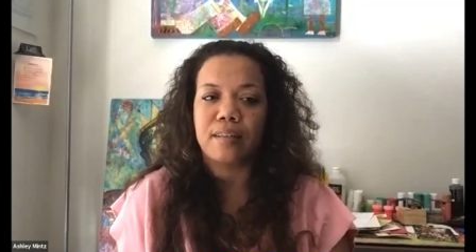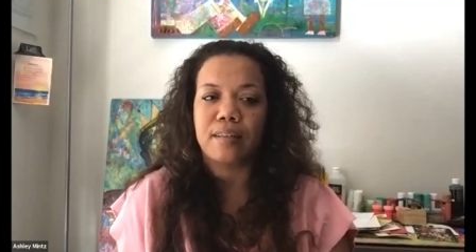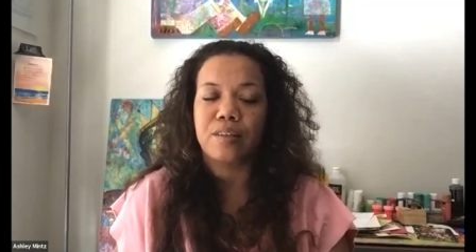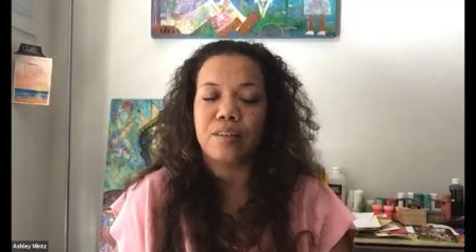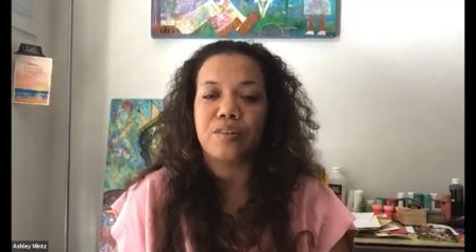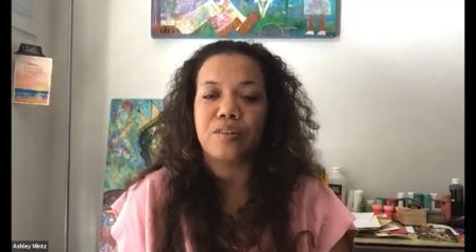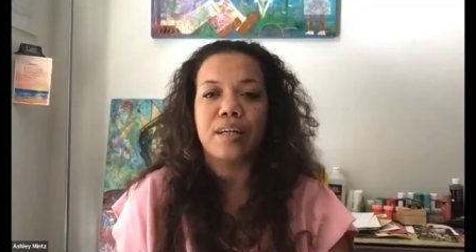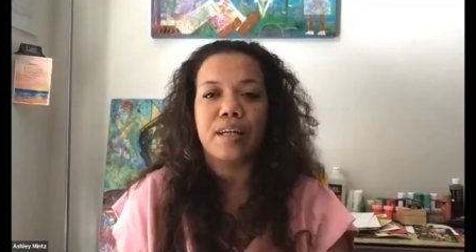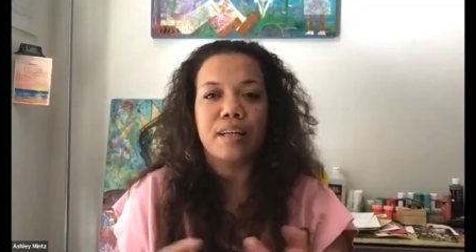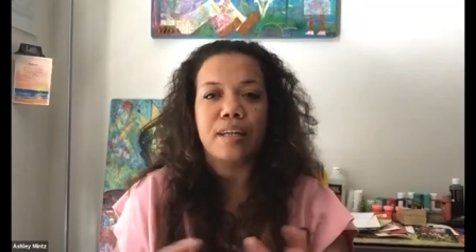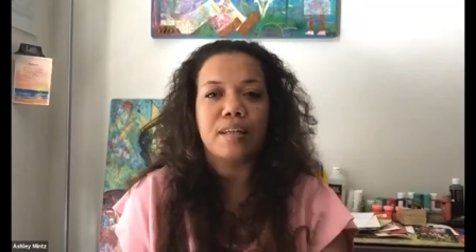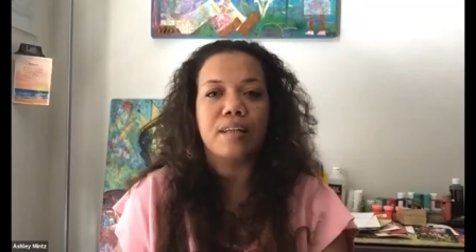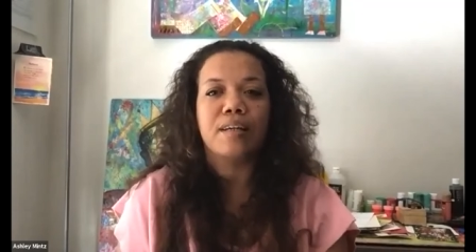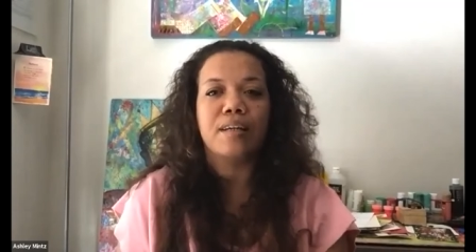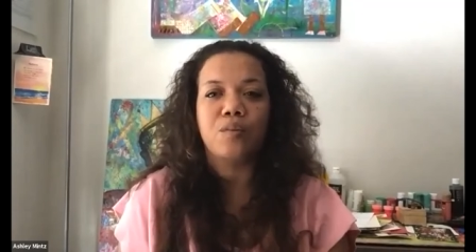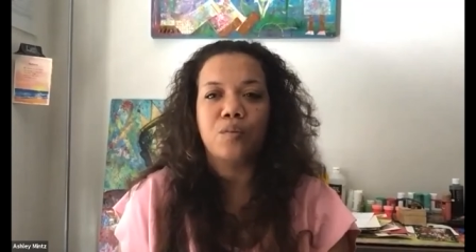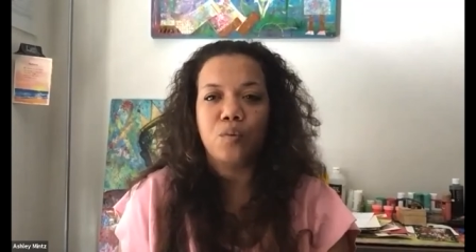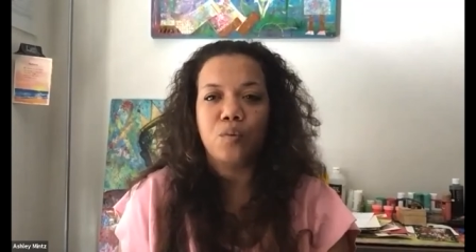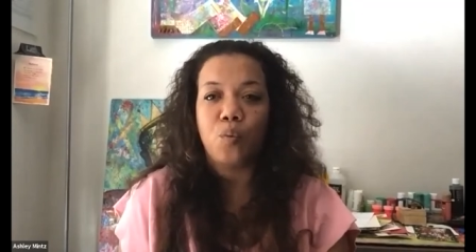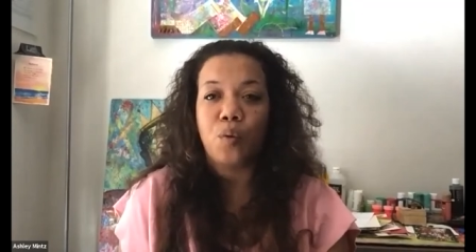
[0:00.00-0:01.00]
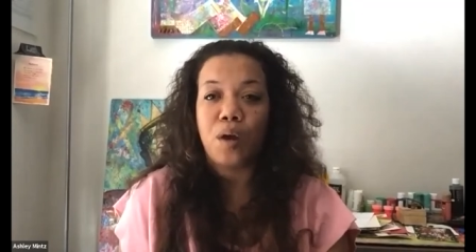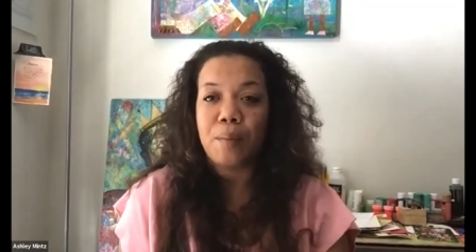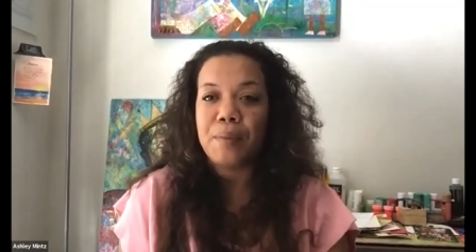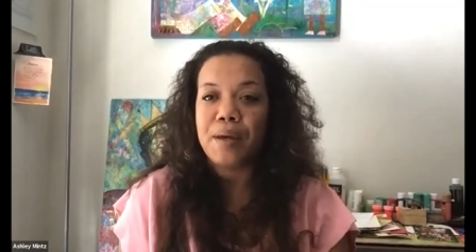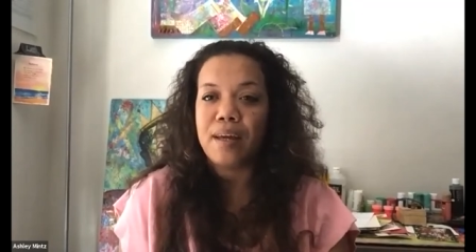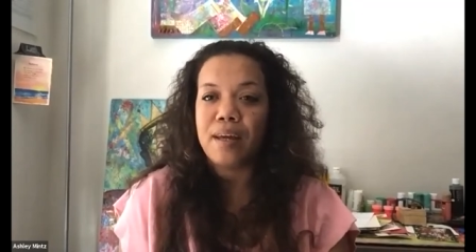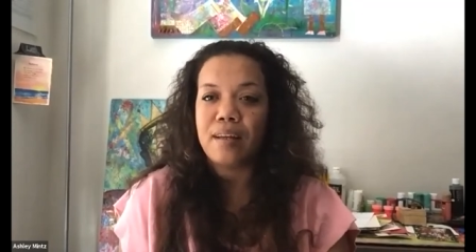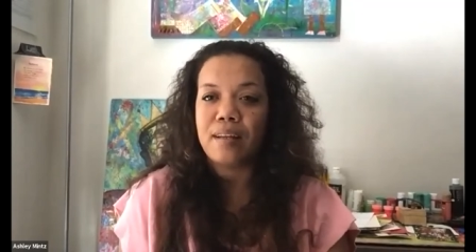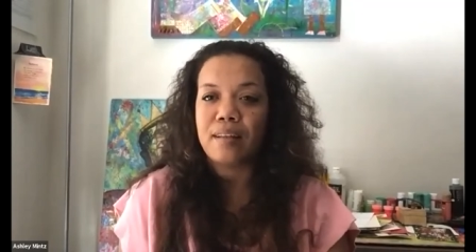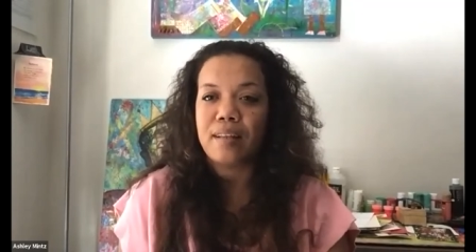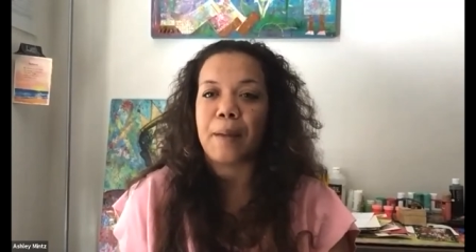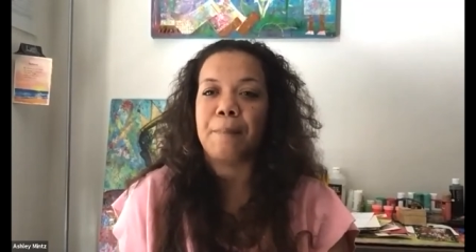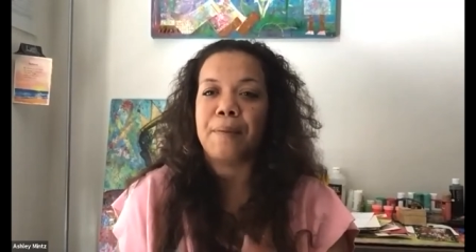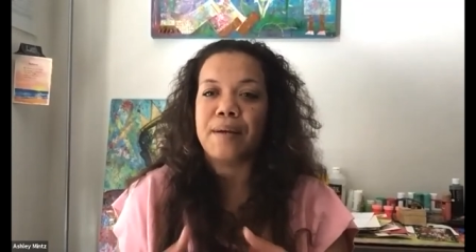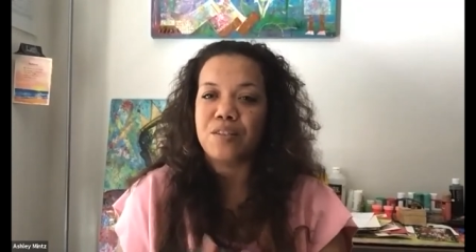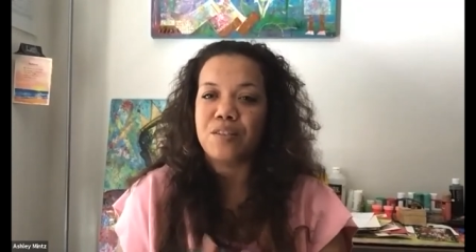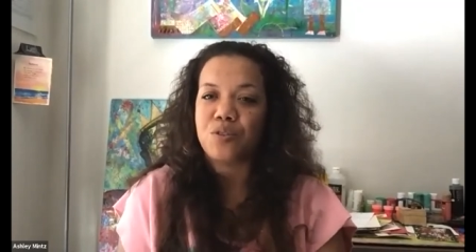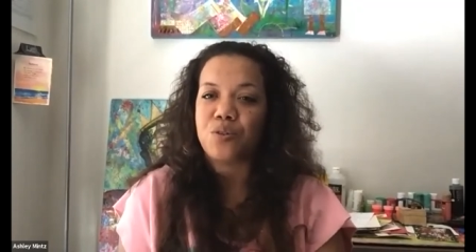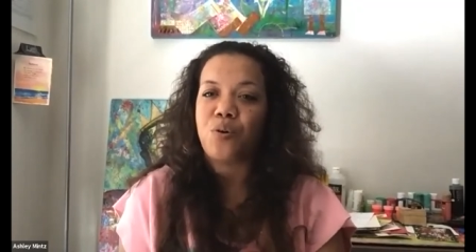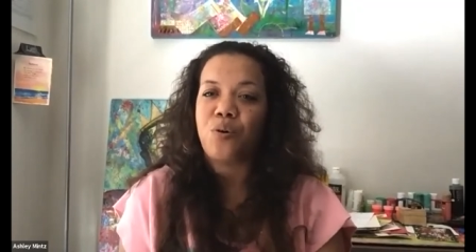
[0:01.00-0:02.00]
little Indian women, like
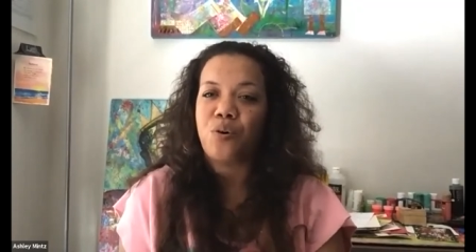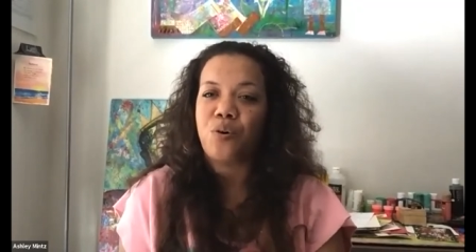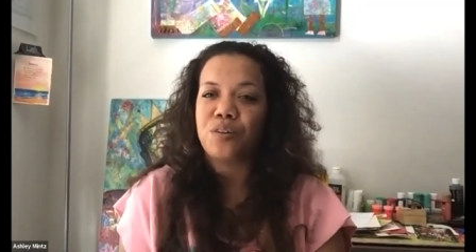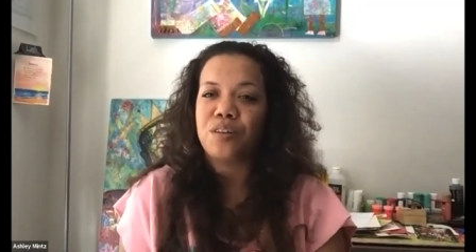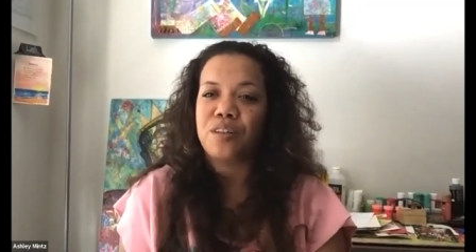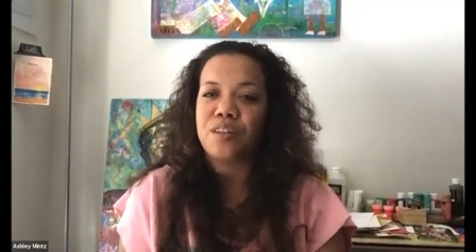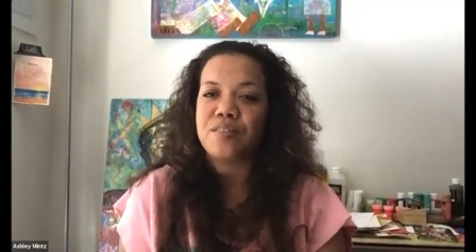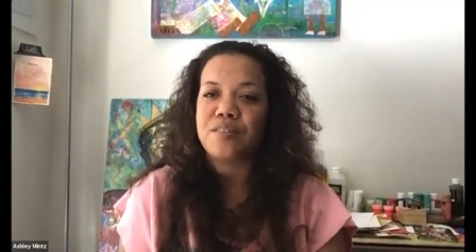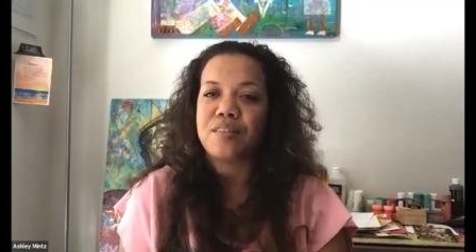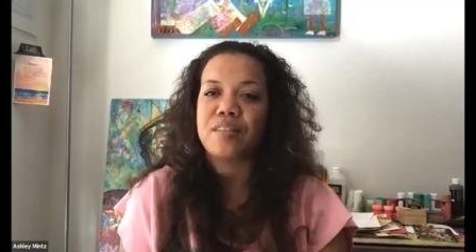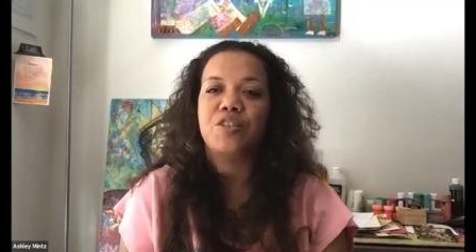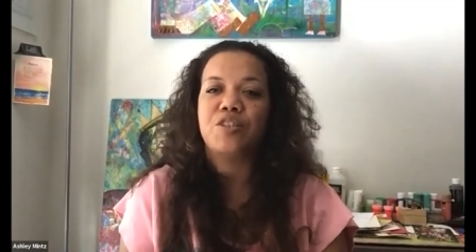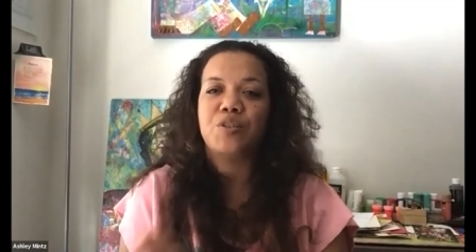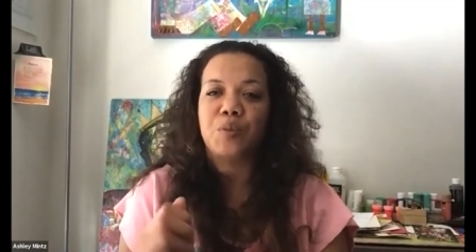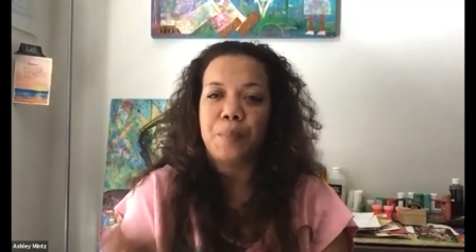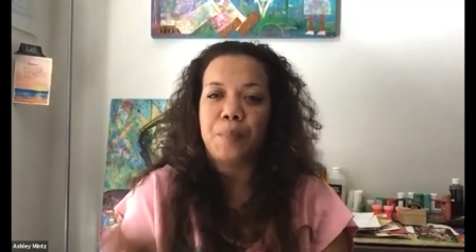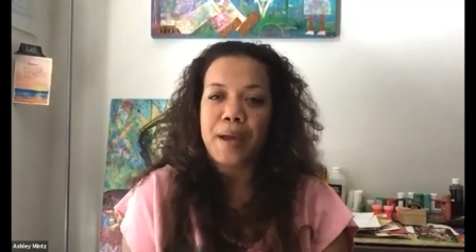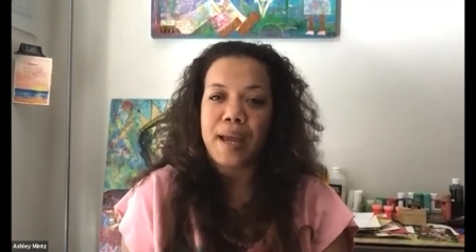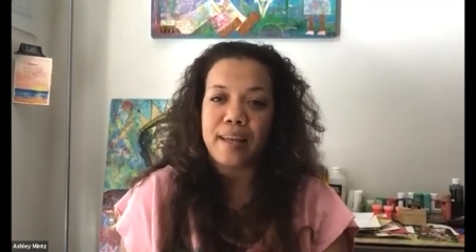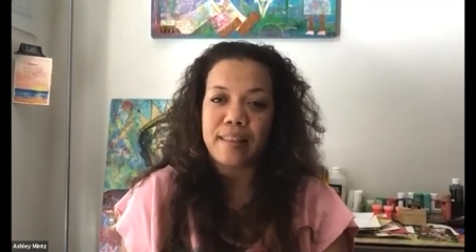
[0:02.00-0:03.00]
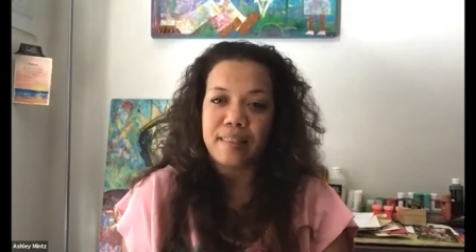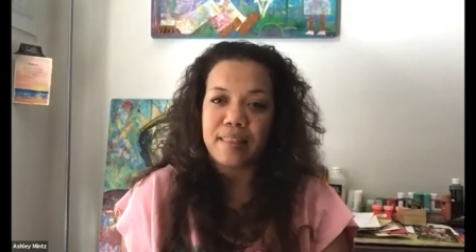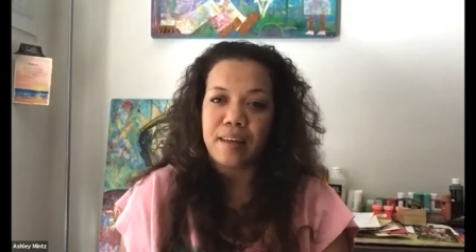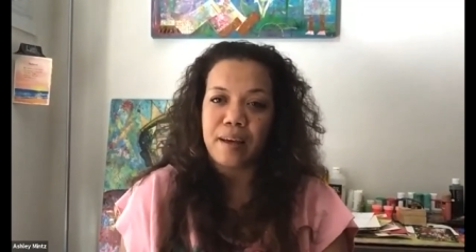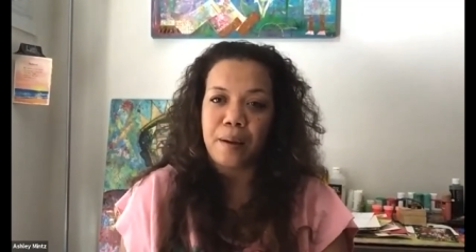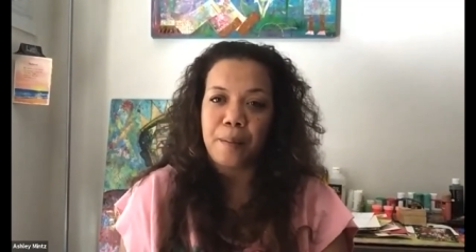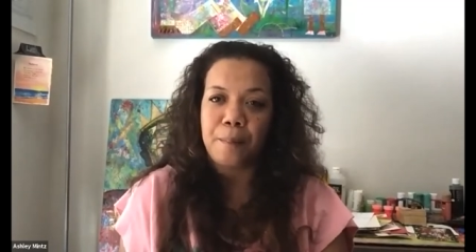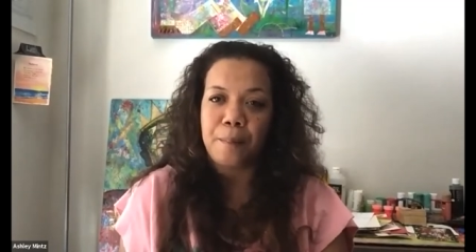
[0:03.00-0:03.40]
pencil holders, and she would paint them.